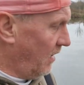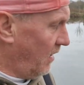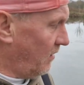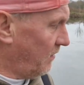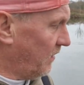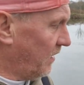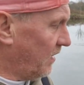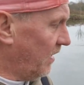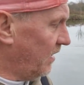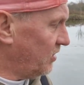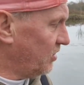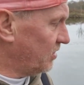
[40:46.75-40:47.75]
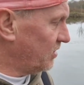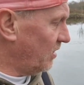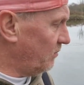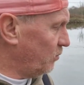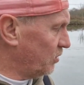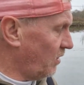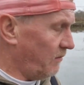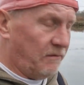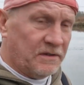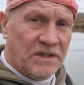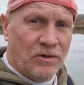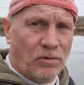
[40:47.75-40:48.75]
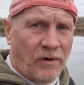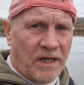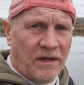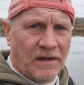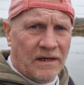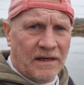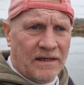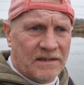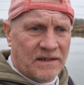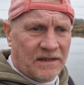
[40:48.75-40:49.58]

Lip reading: and I think it just was obviously already in the lilies,